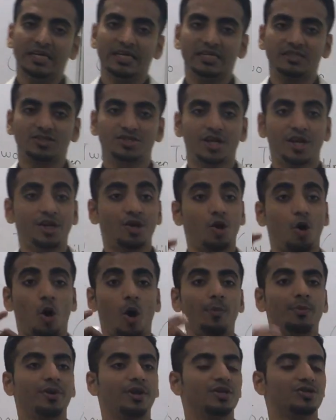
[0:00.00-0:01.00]
It's an
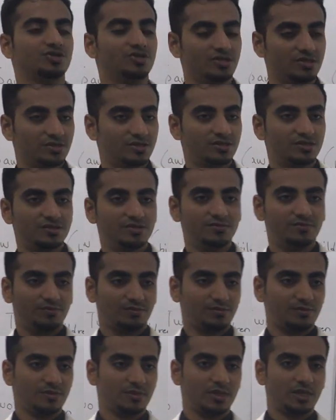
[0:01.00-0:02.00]
operations.
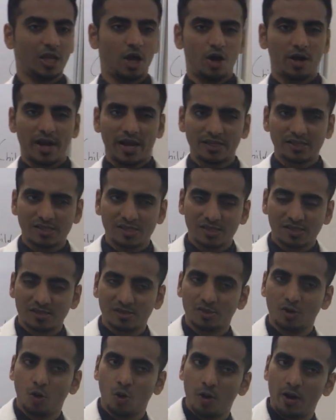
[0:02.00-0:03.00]
Now
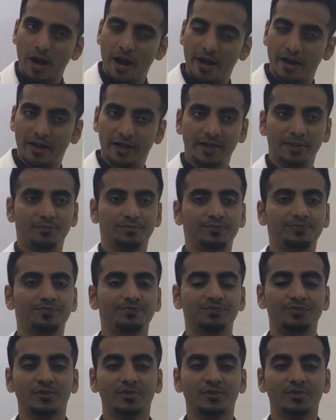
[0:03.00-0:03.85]
let's go a little deep.